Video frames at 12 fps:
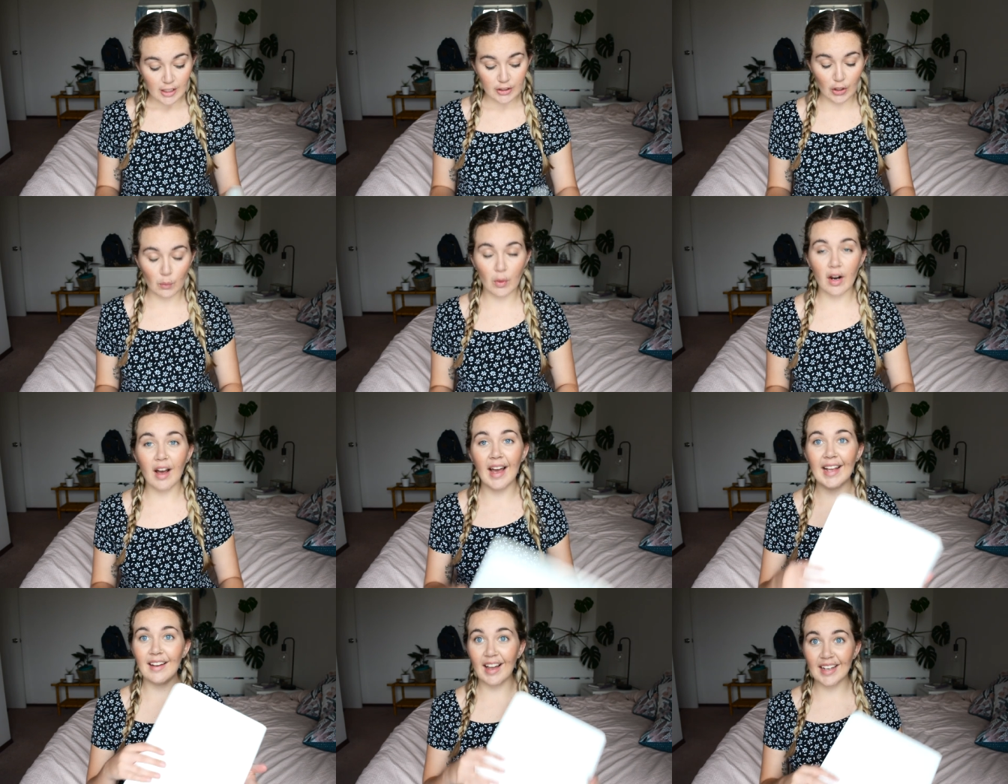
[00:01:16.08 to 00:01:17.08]
So what
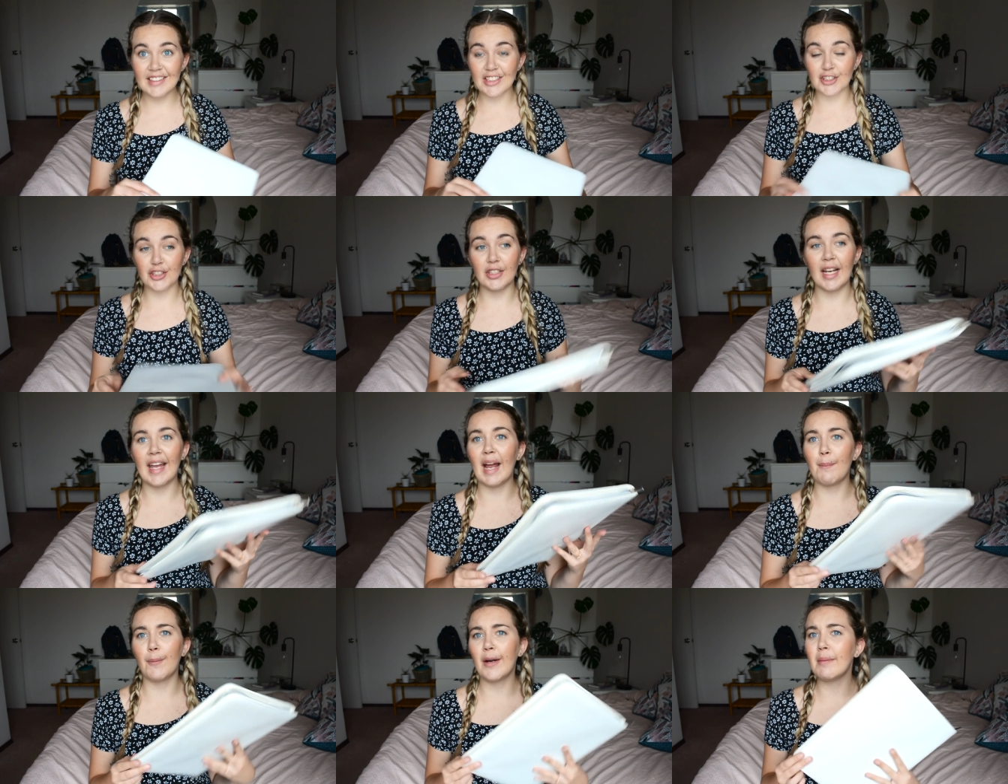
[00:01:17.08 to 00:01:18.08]
I like to do, and
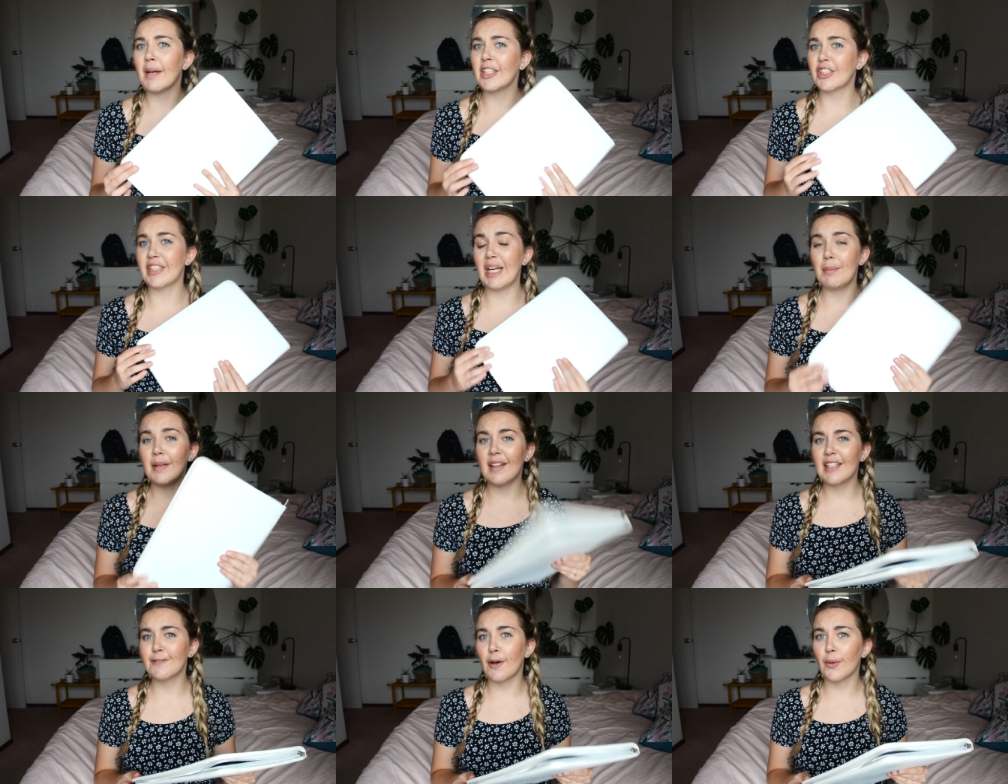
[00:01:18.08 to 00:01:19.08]
I pretty much keep it in
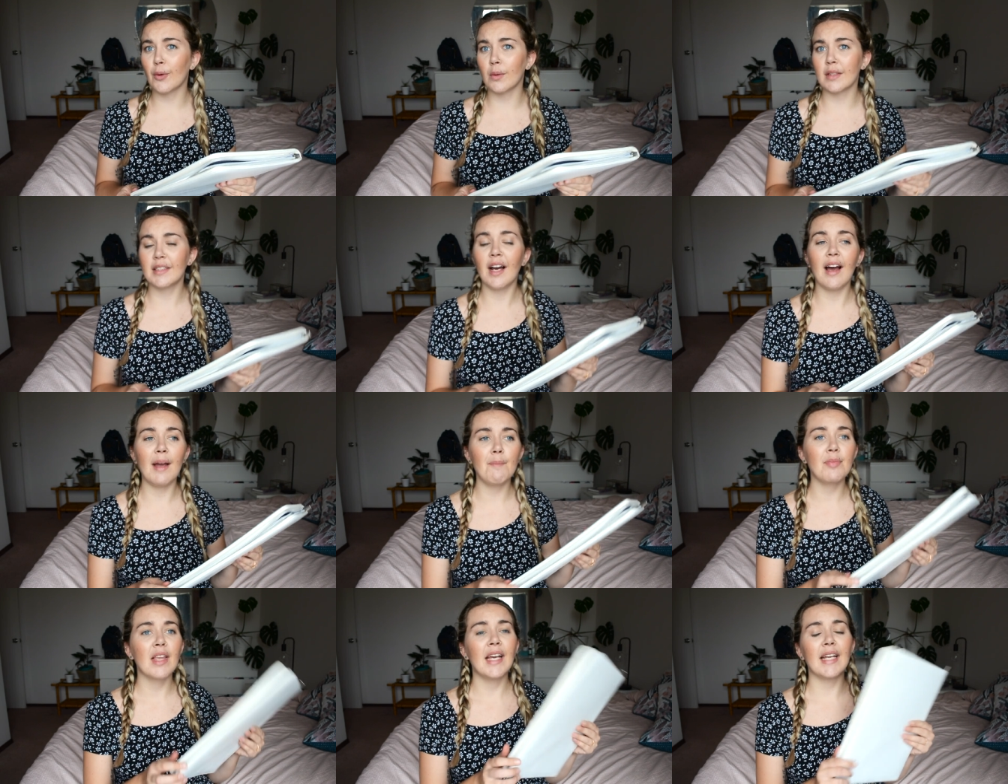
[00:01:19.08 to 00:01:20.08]
this folder all the
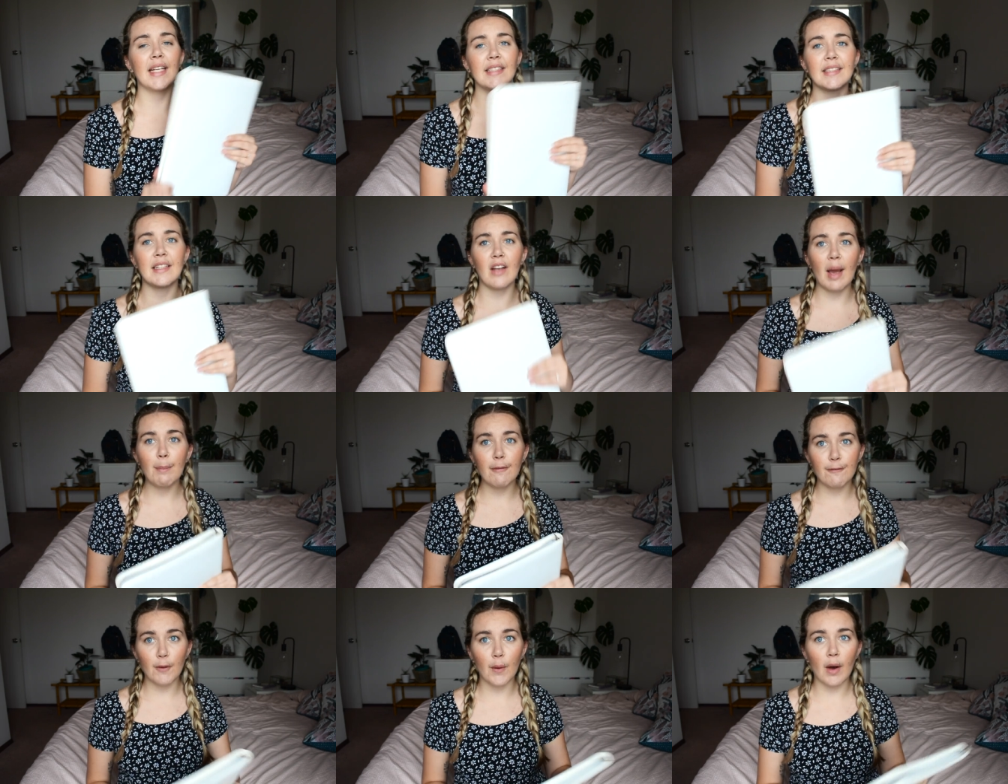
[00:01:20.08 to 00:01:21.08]
time, is the night
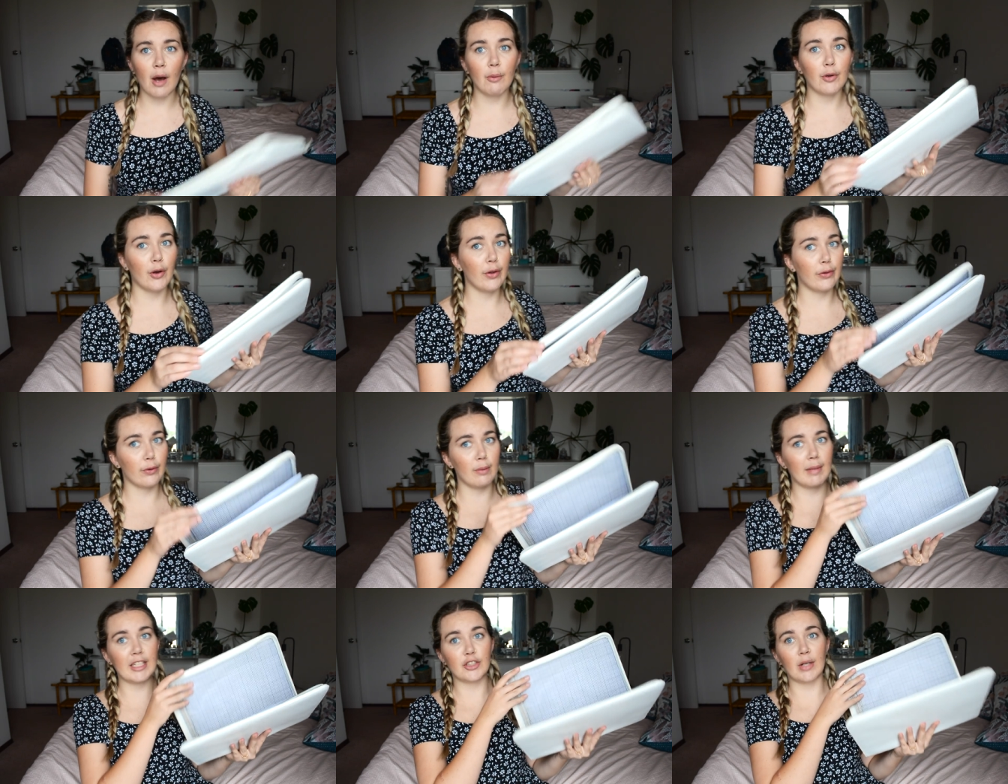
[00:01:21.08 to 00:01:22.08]
before I'll go through
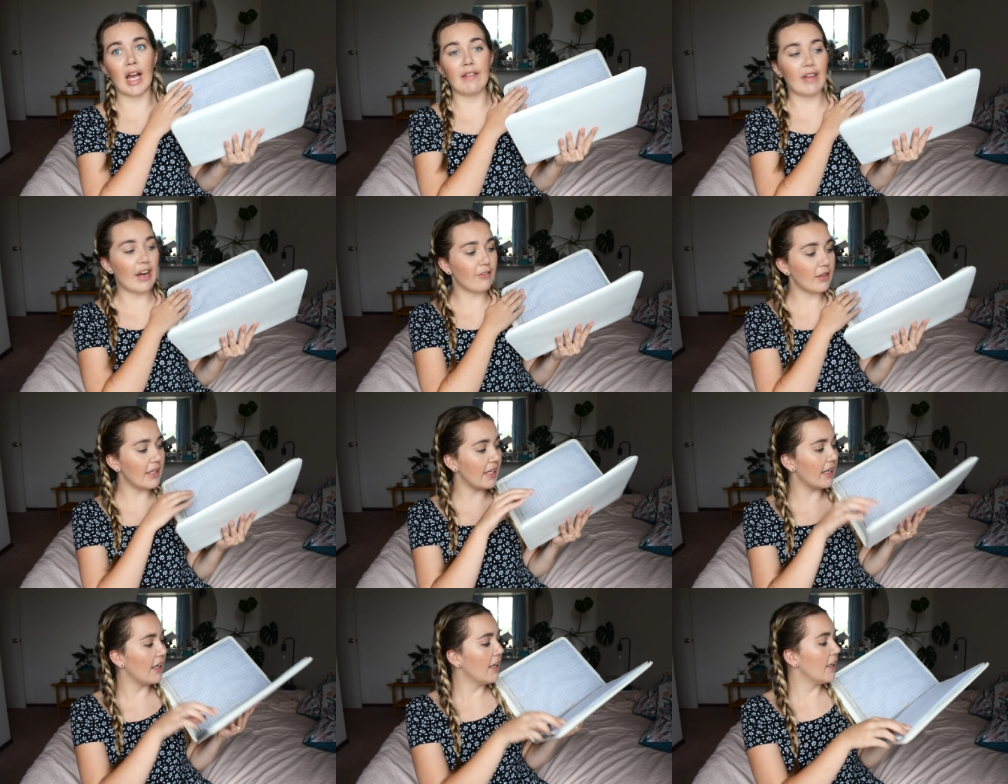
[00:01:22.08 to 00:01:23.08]
and make sure I have
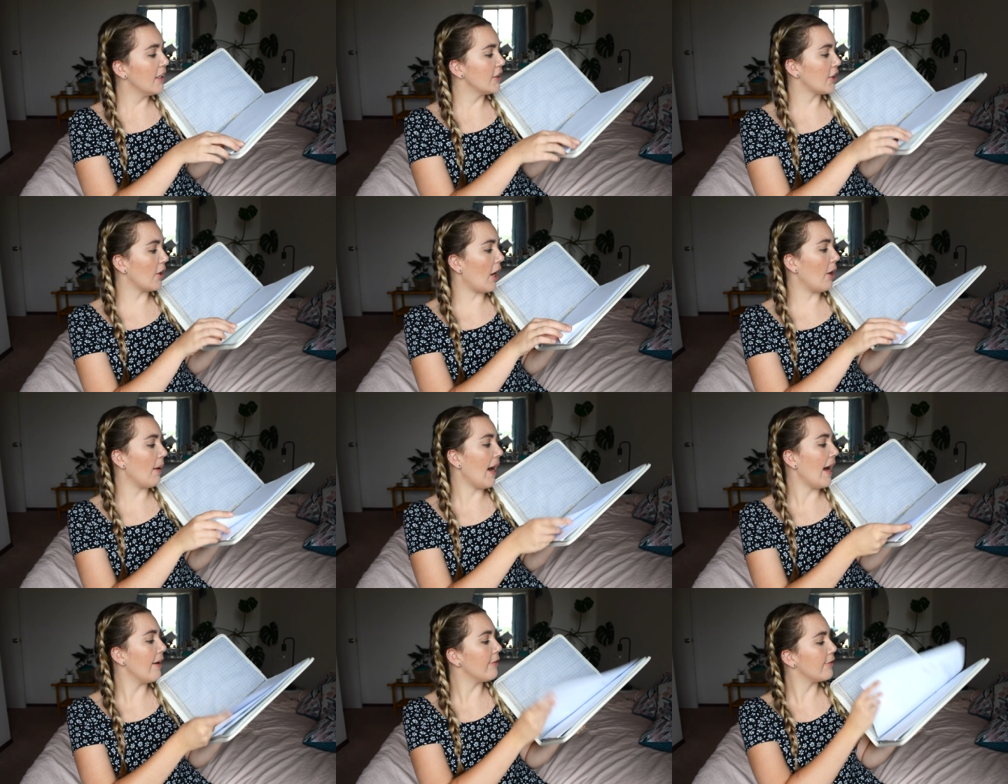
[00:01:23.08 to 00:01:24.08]
everything. So I'll
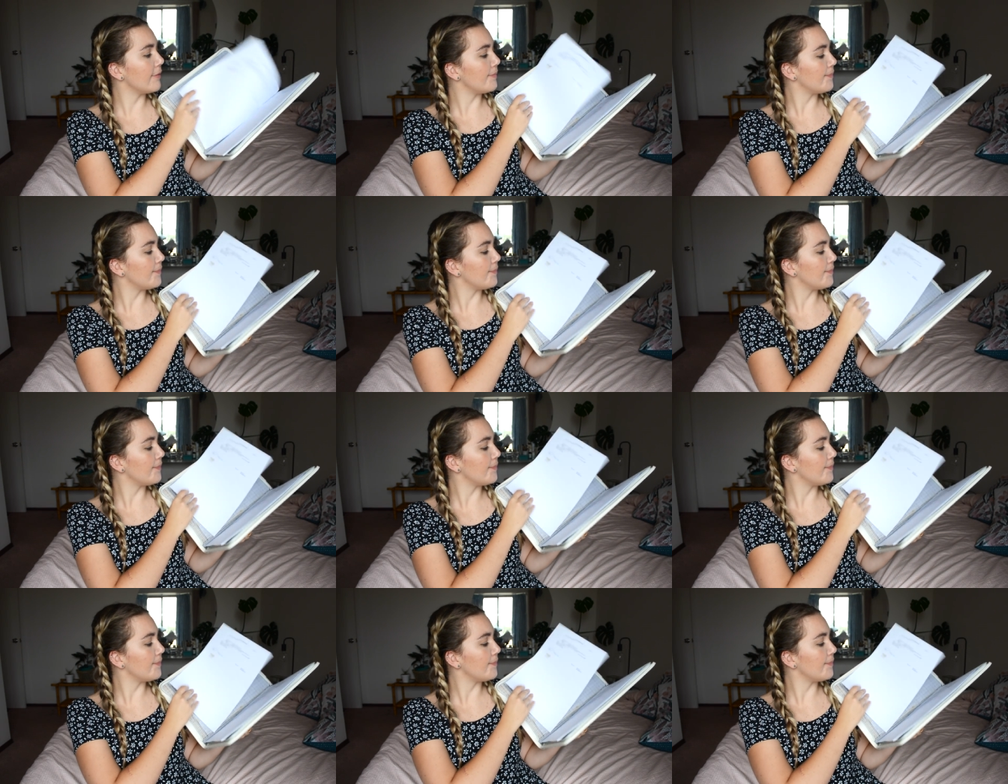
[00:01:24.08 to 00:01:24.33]
have